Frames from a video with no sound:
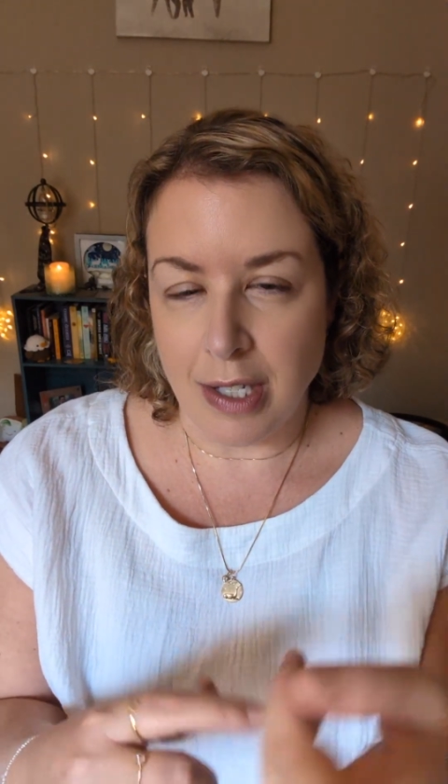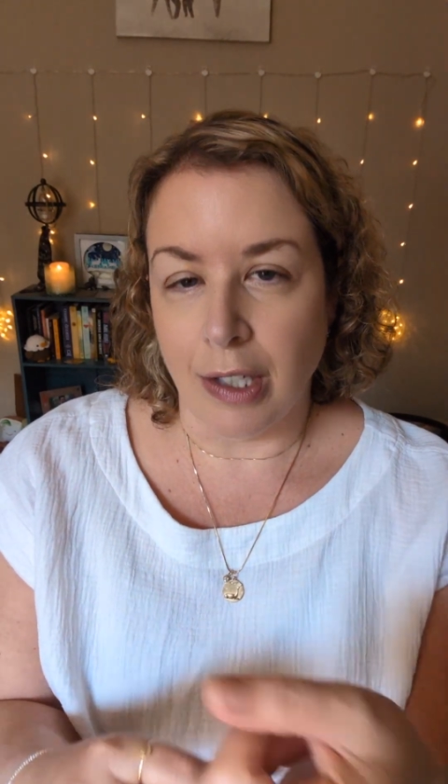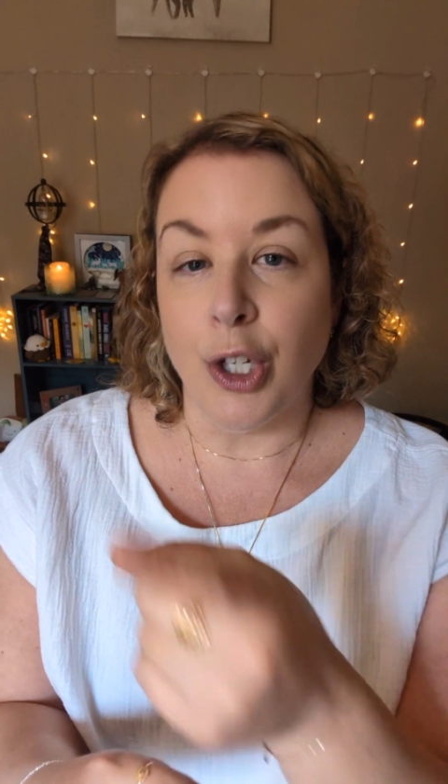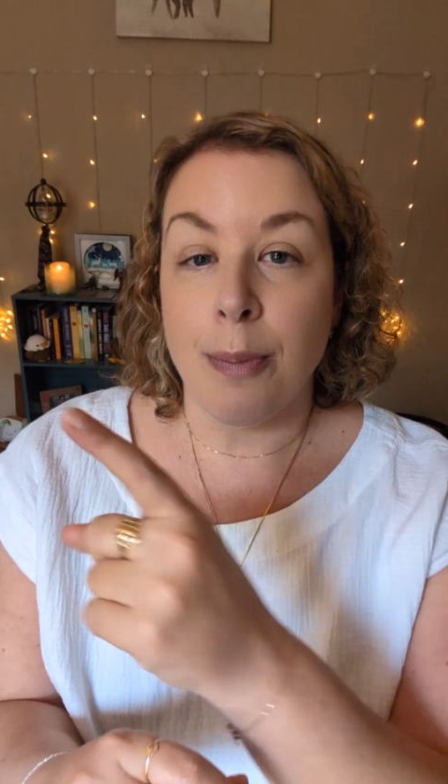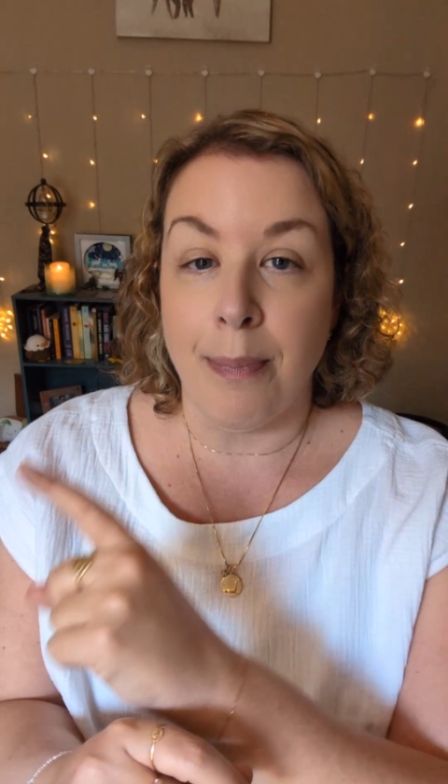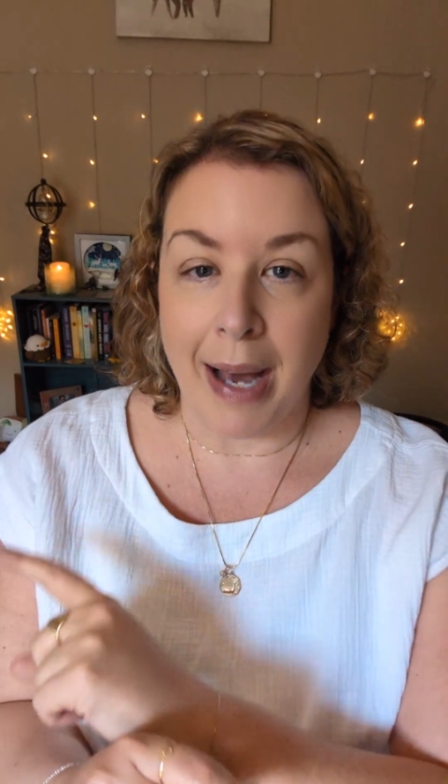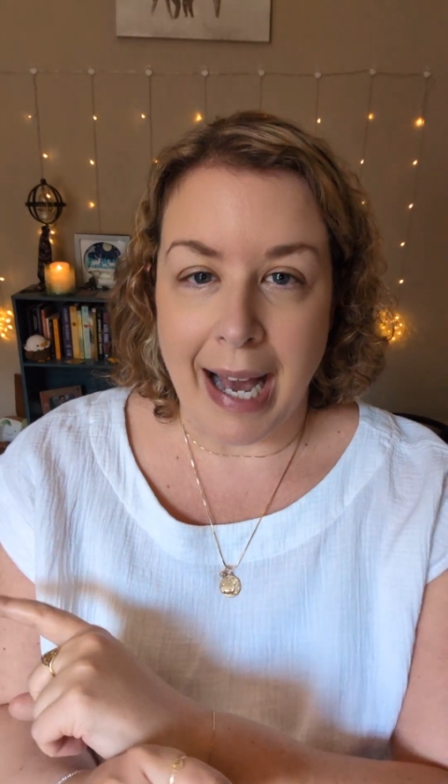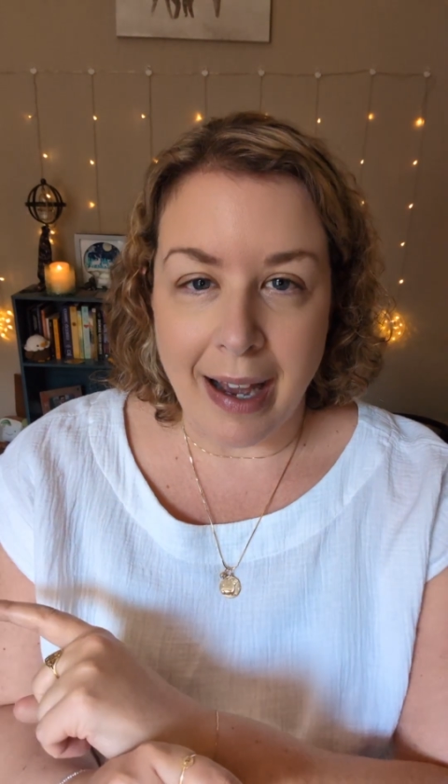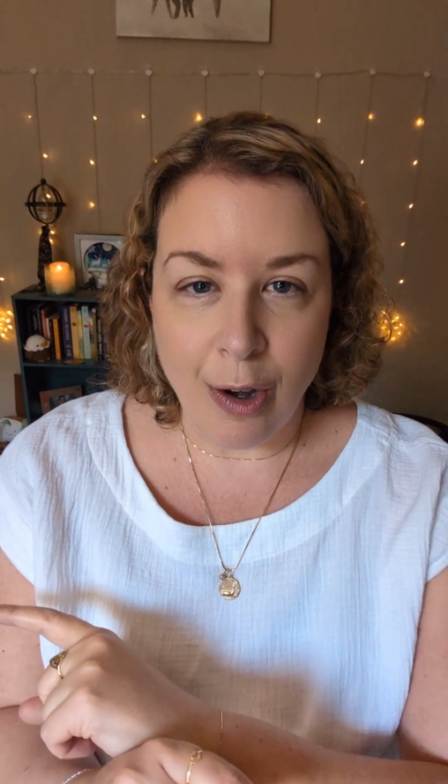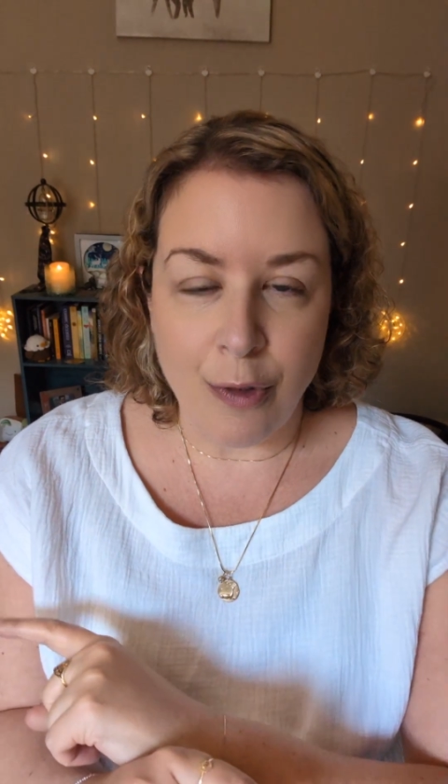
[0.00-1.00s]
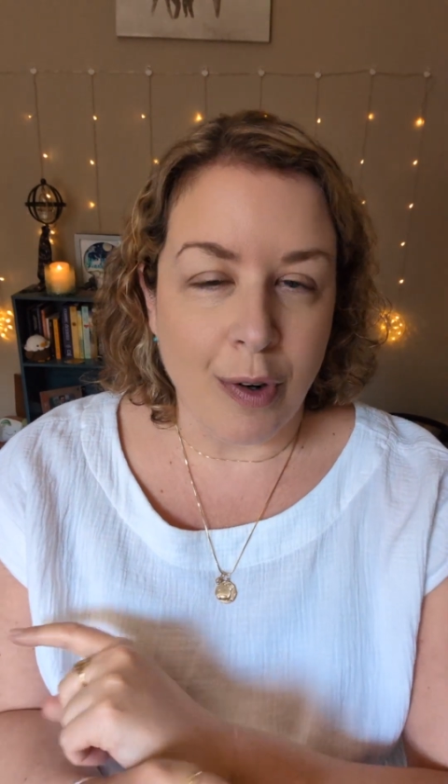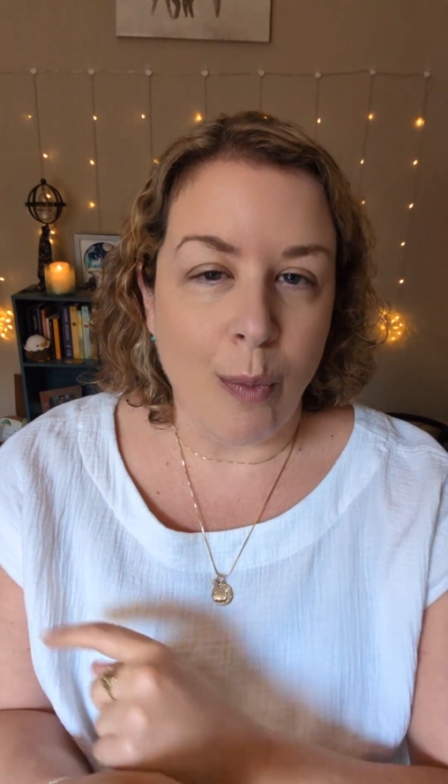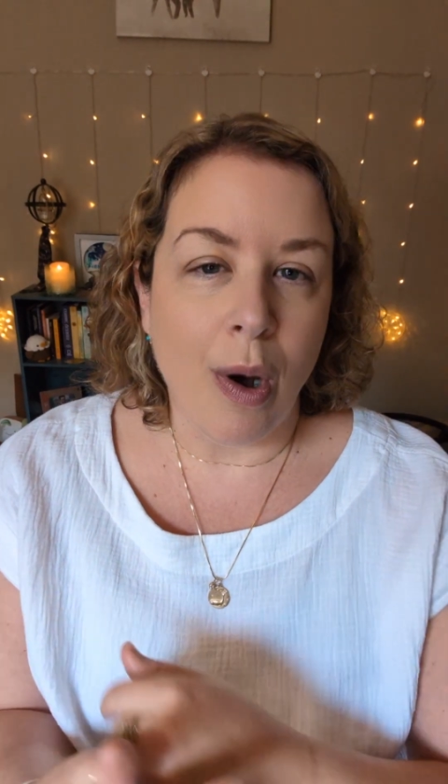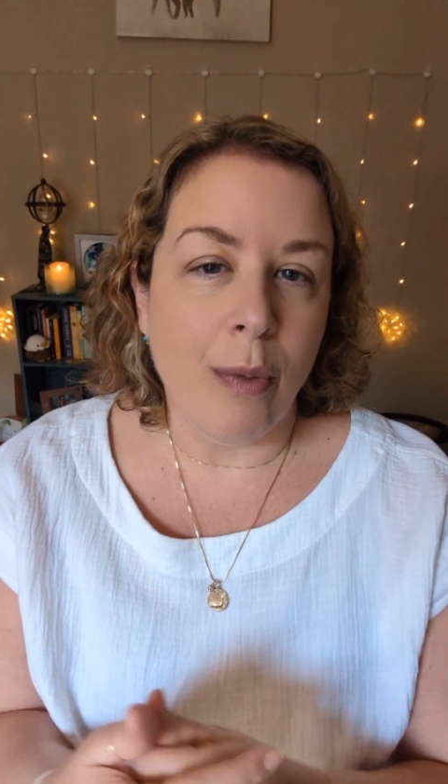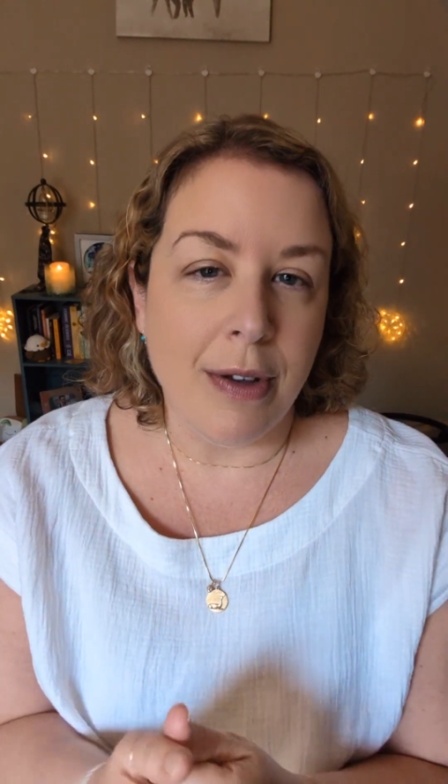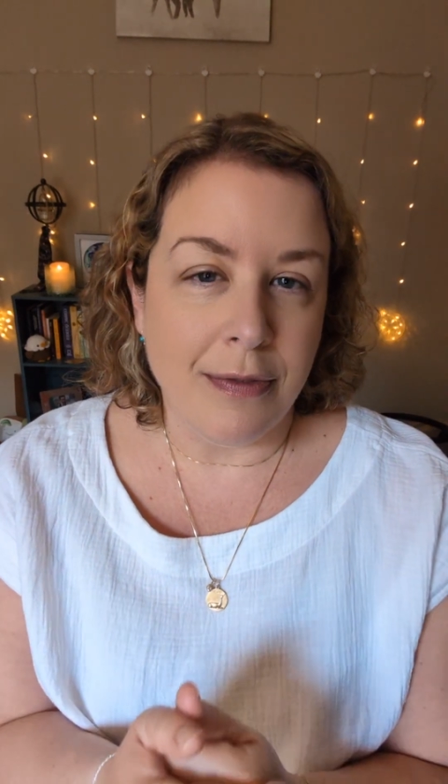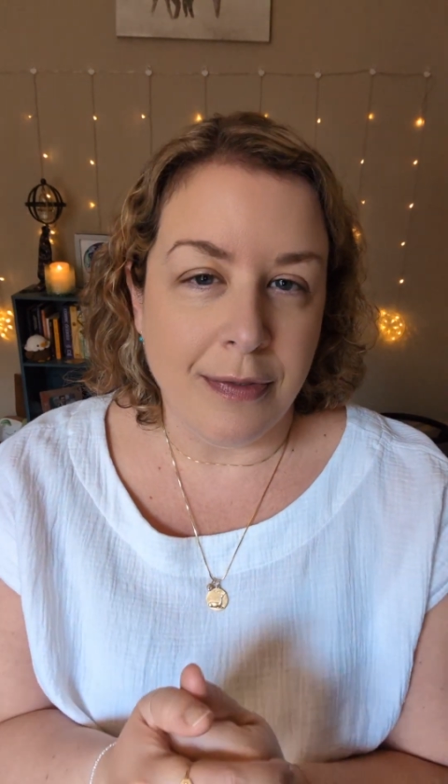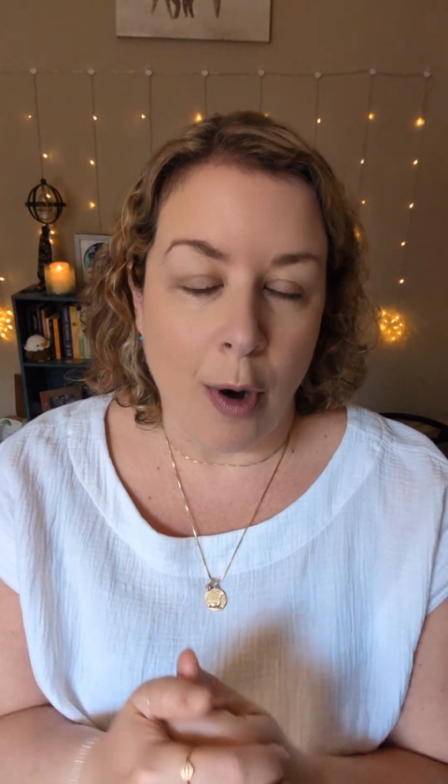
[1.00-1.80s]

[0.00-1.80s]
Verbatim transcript: and look back over what we've